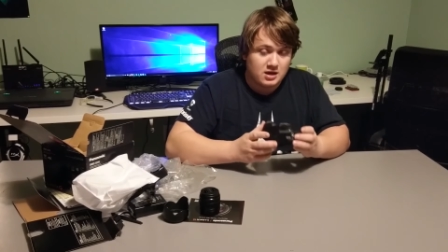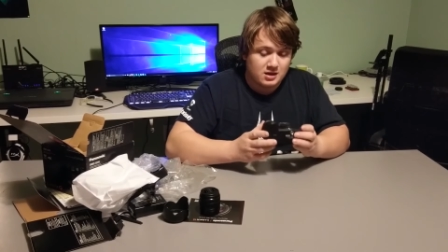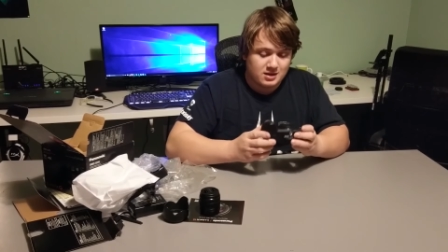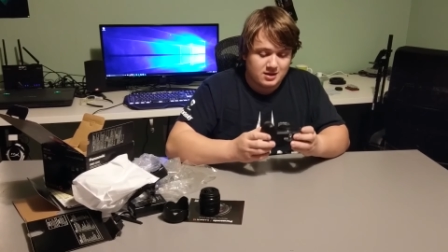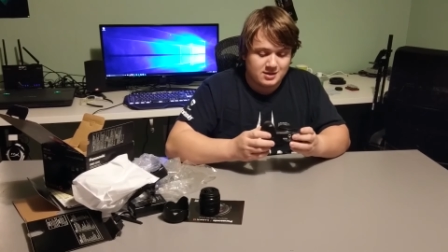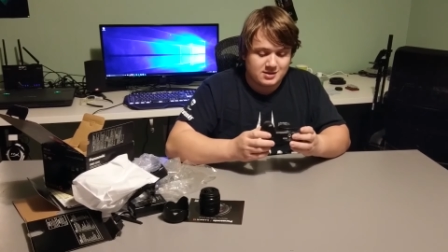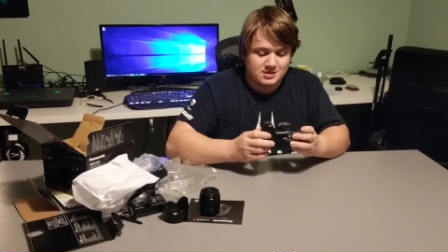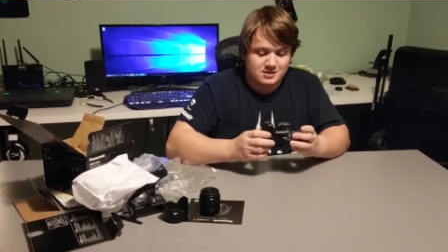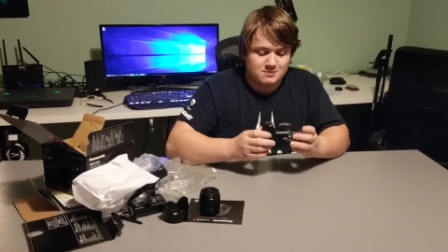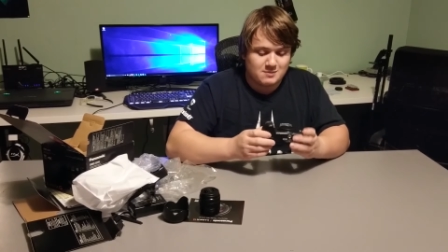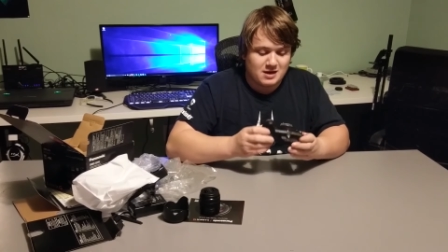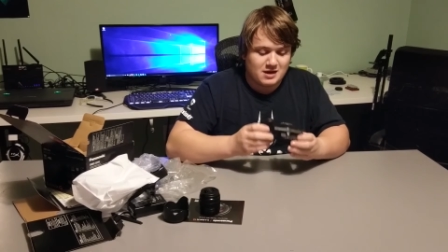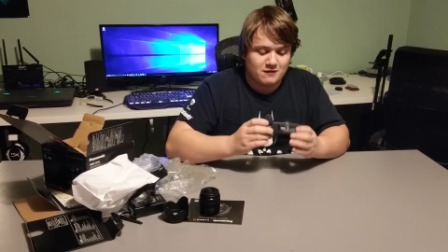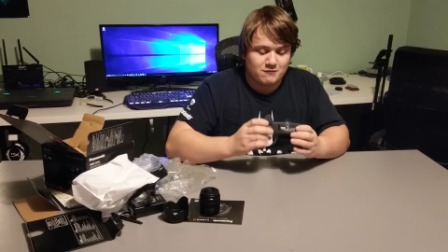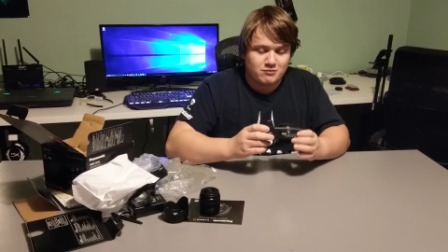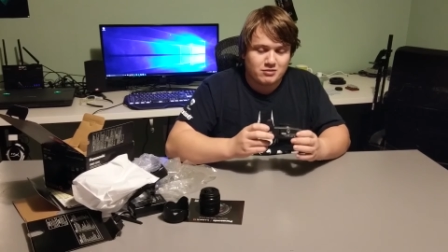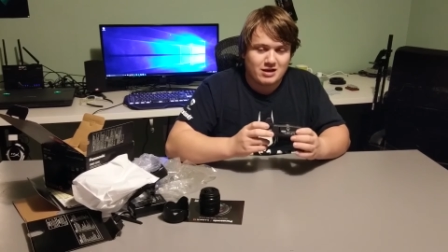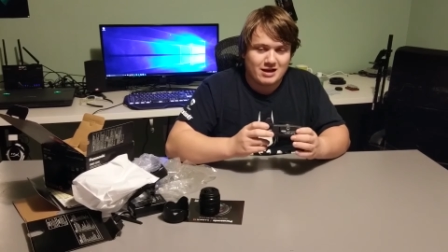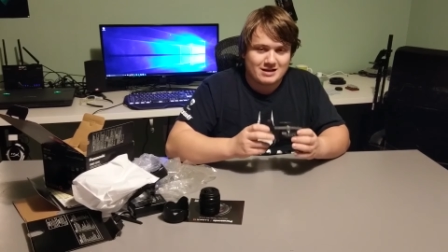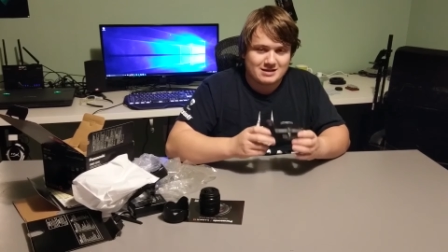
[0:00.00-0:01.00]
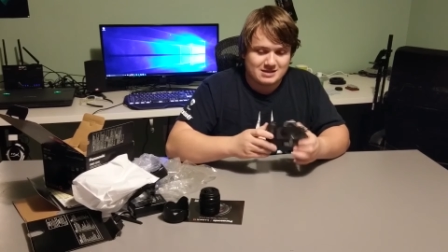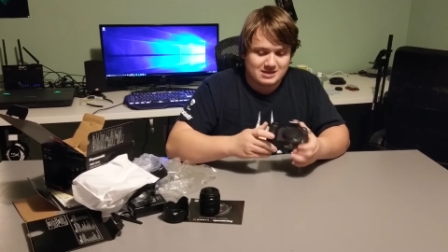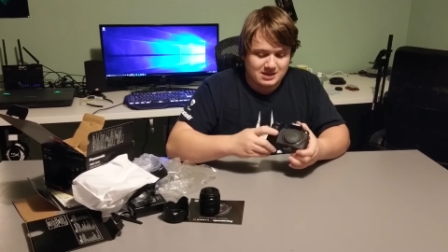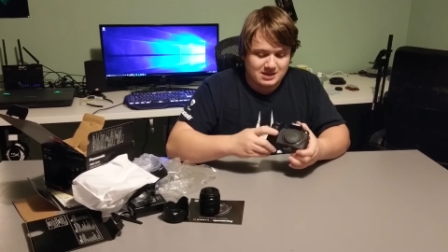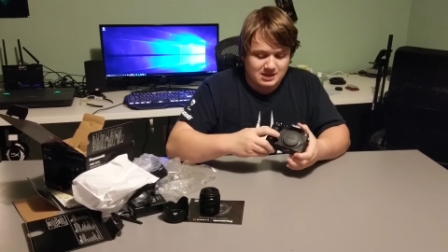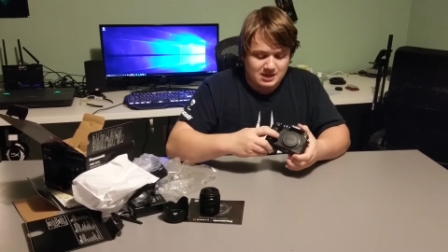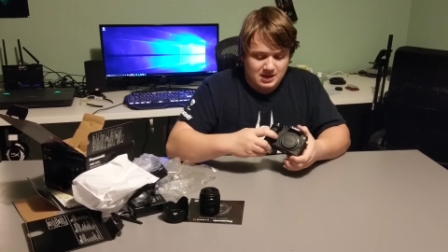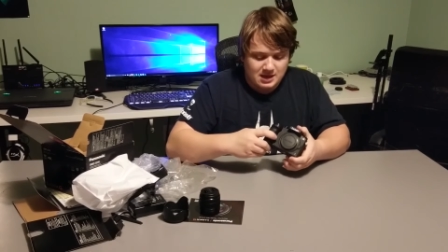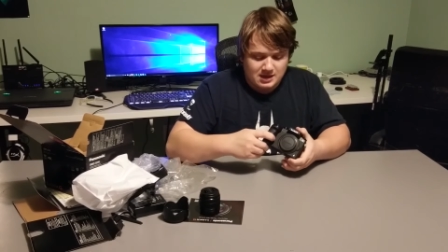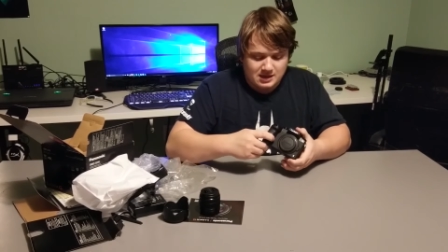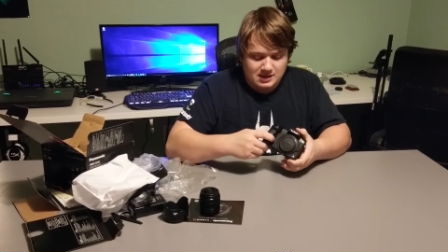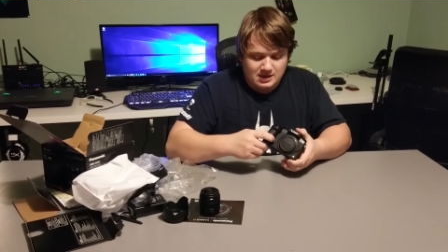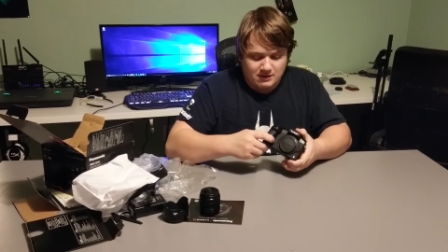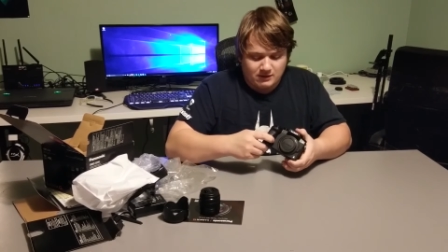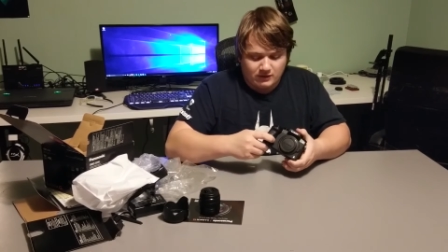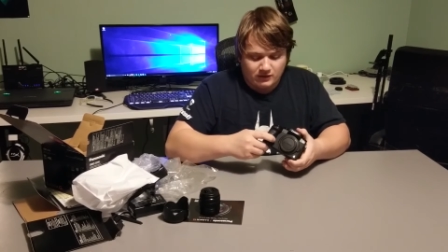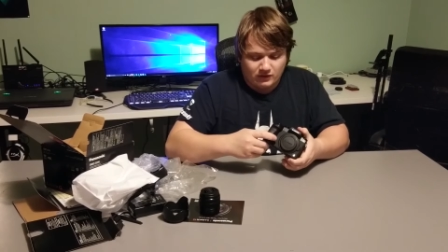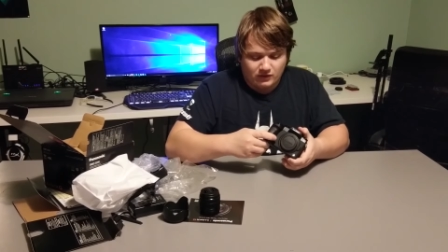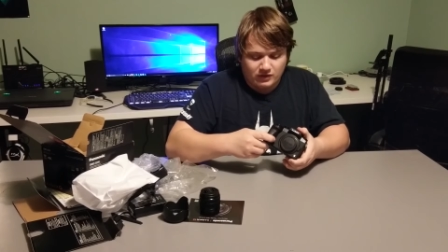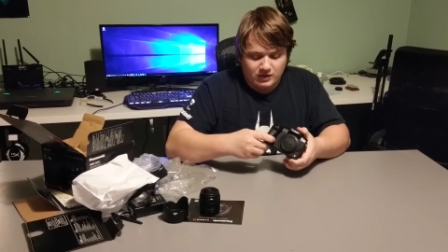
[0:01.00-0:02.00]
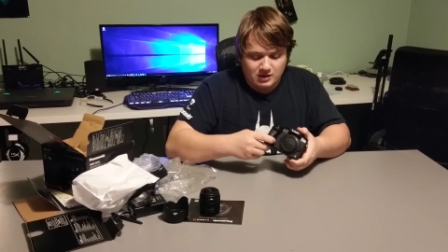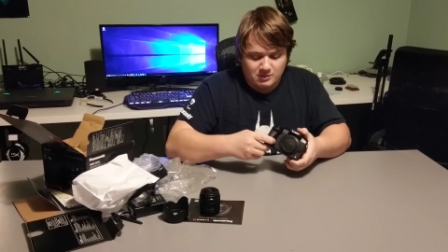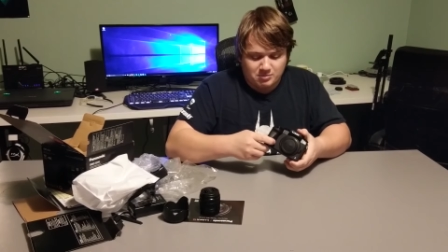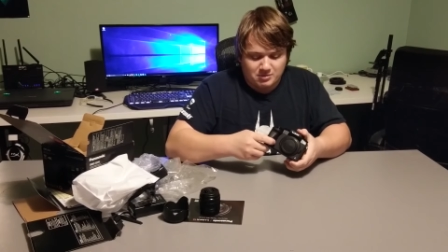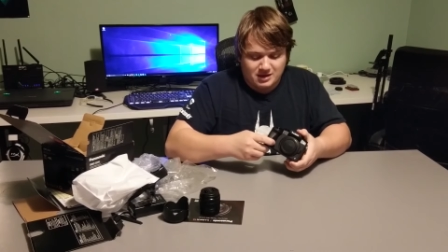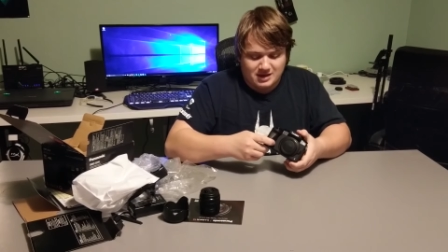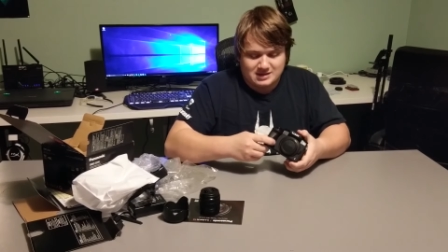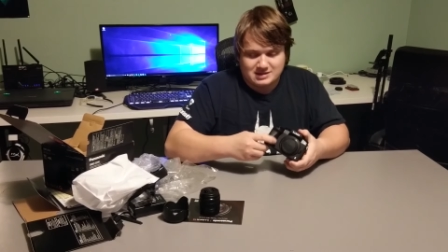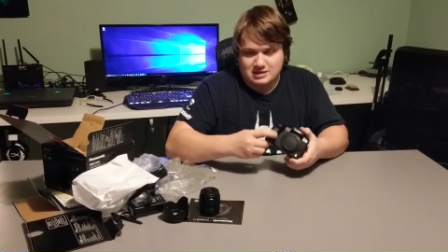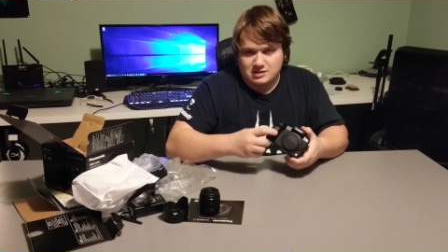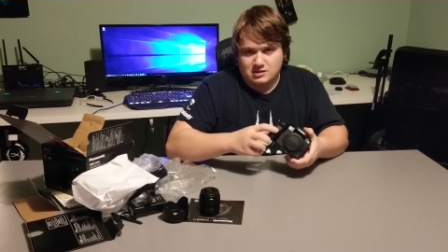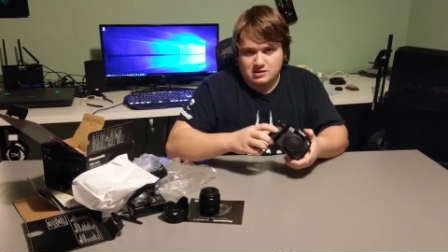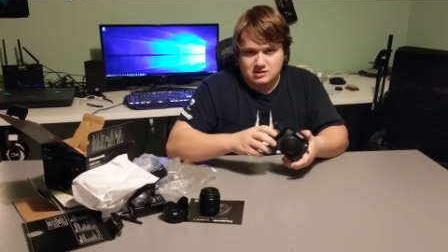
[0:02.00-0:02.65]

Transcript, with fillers: This is made of plastic. Now it's thick plastic.